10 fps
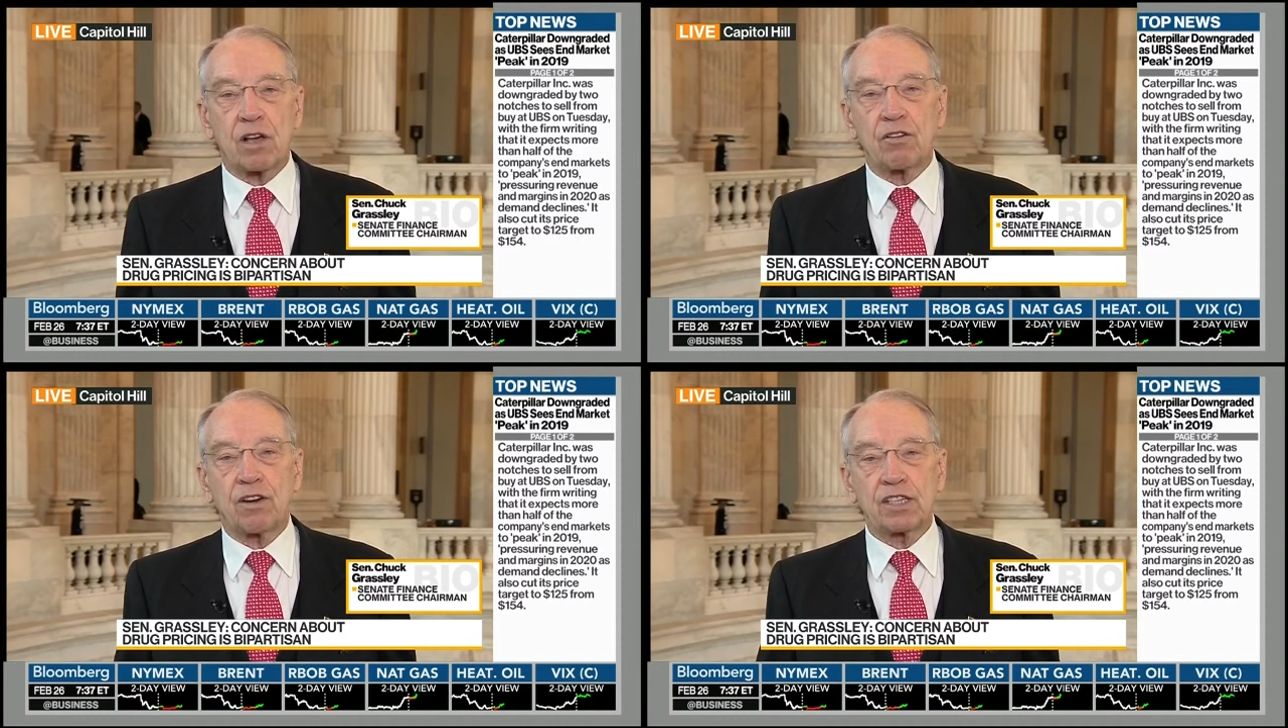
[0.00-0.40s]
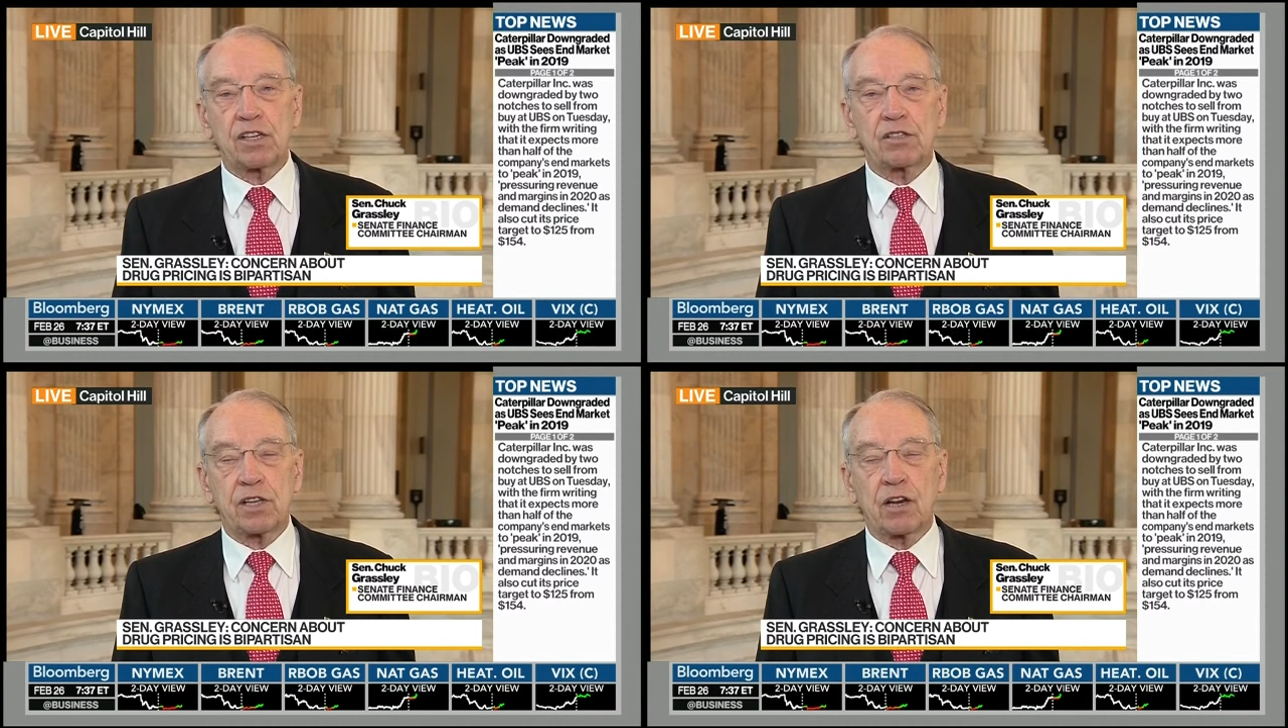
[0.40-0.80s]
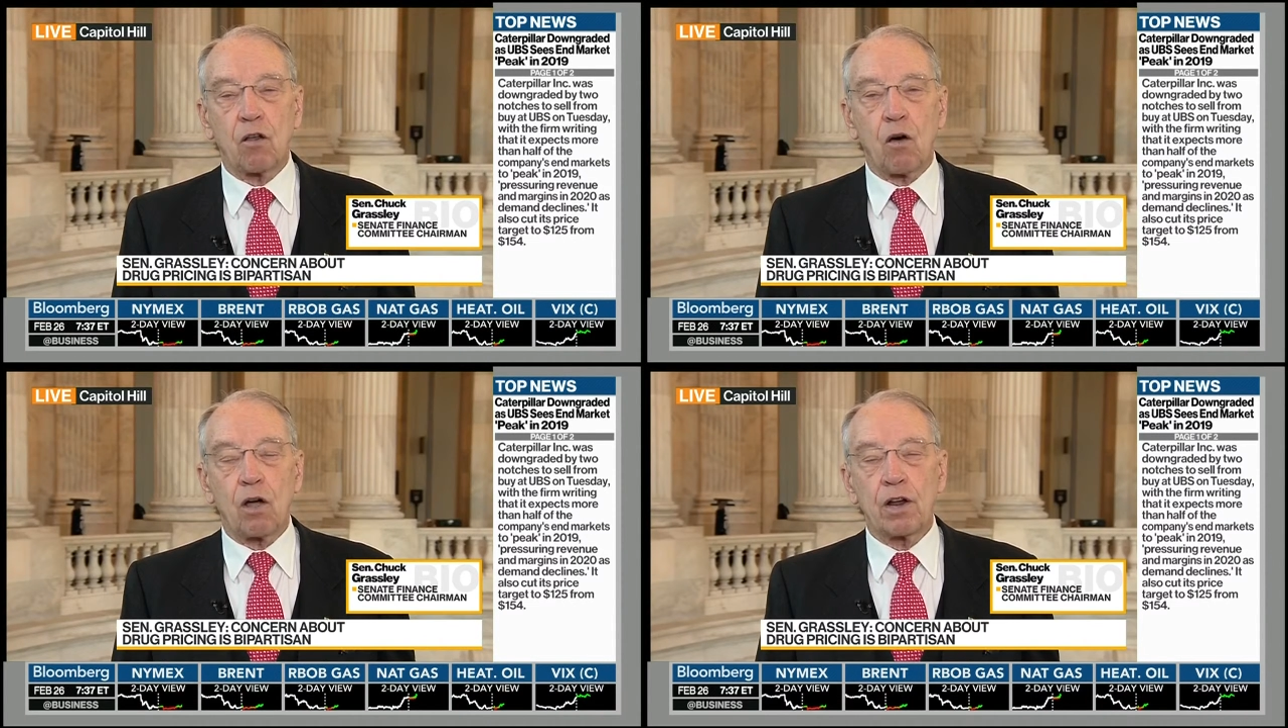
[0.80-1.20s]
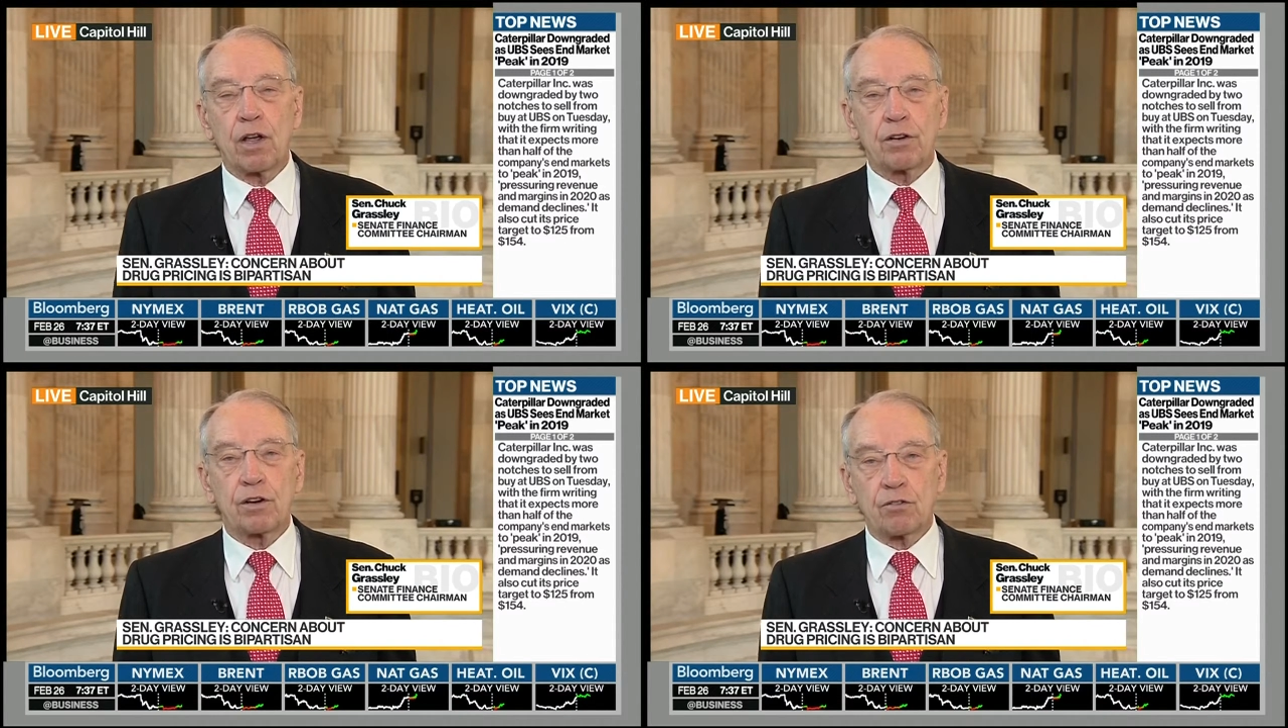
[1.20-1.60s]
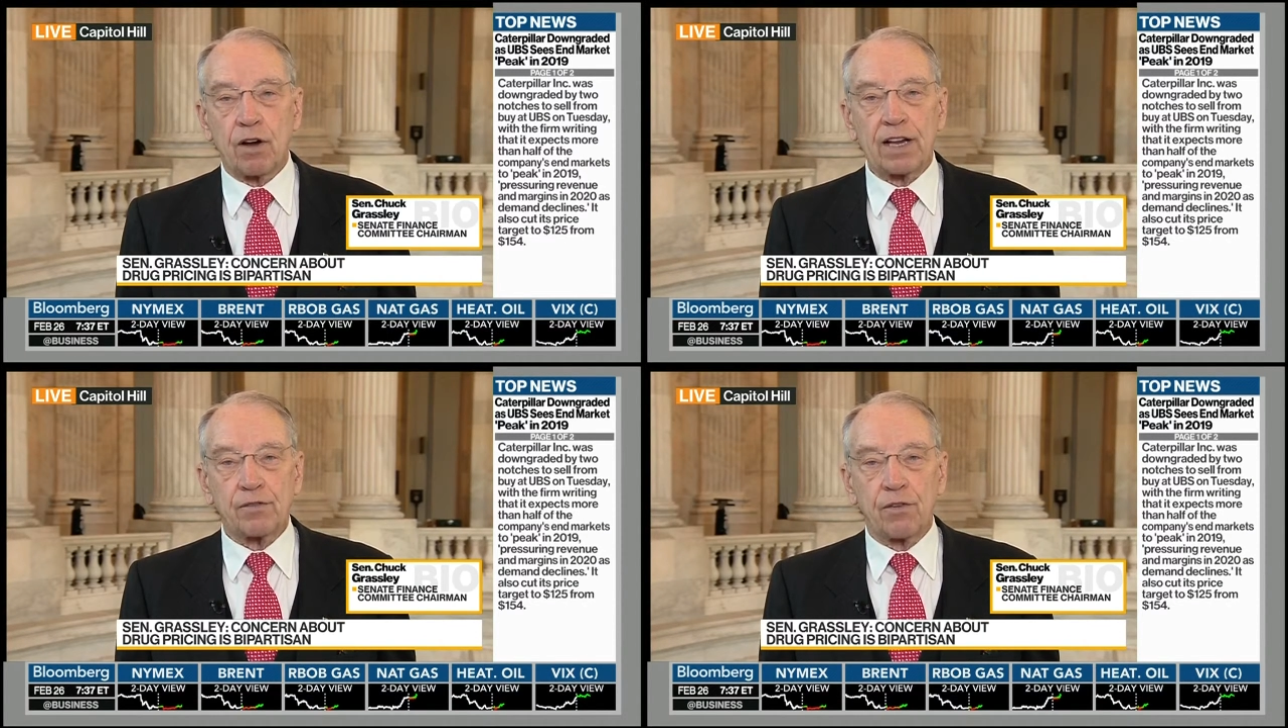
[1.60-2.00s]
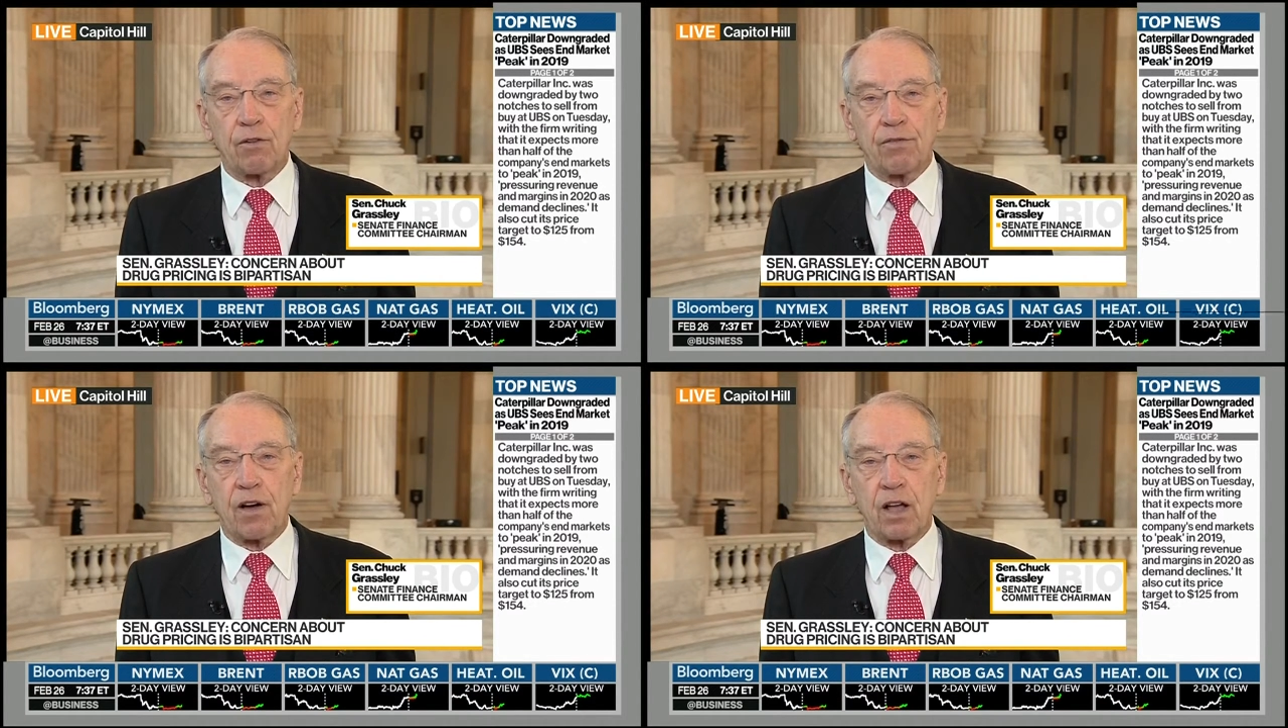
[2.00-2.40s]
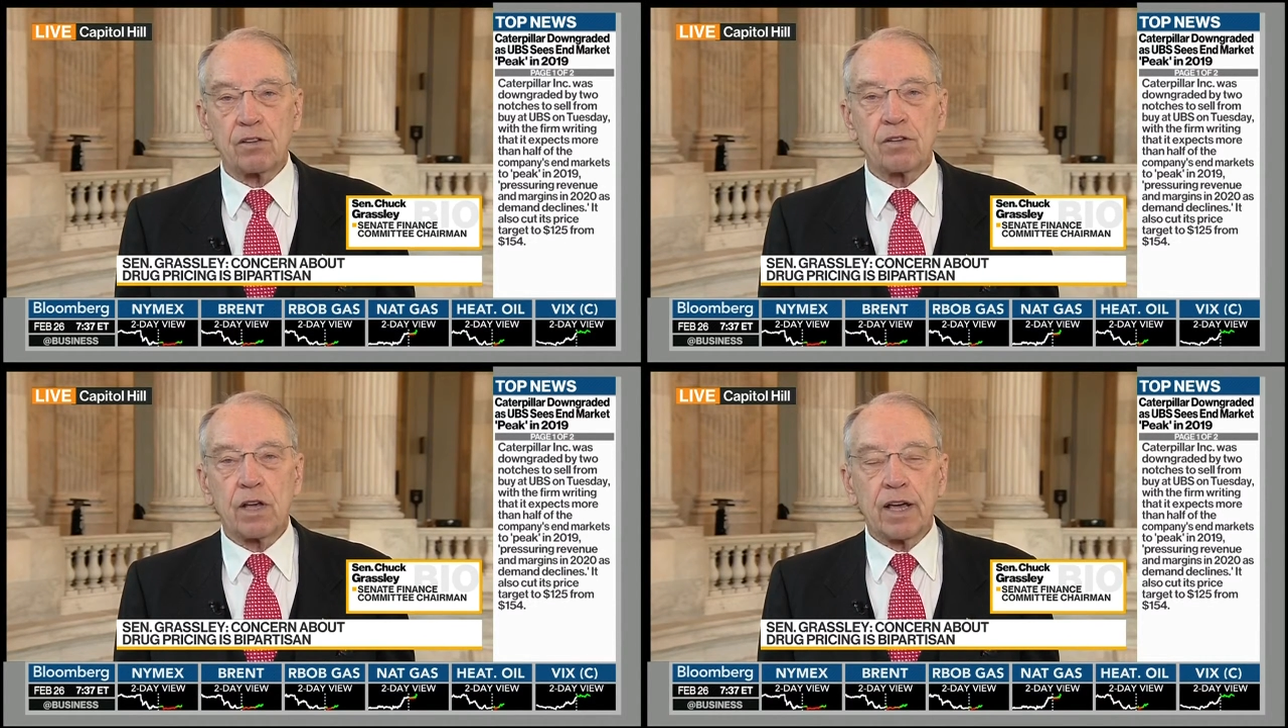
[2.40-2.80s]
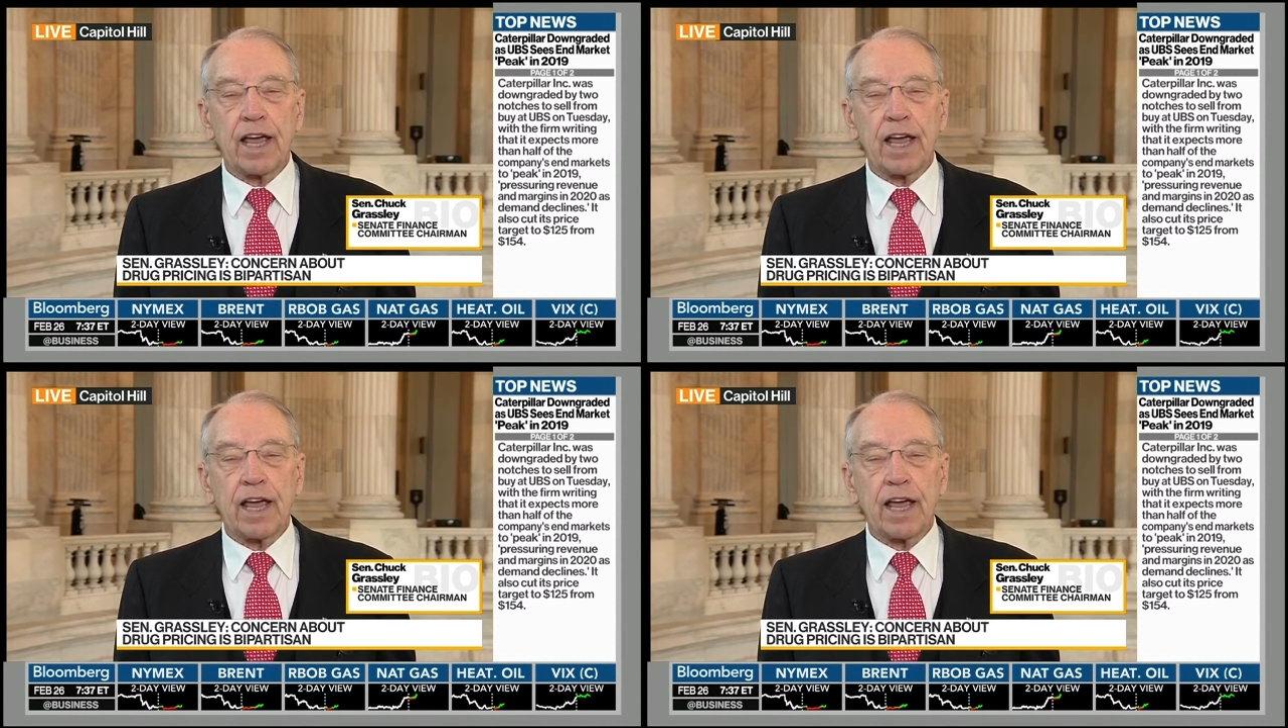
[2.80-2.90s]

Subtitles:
under existing law to transfer funds.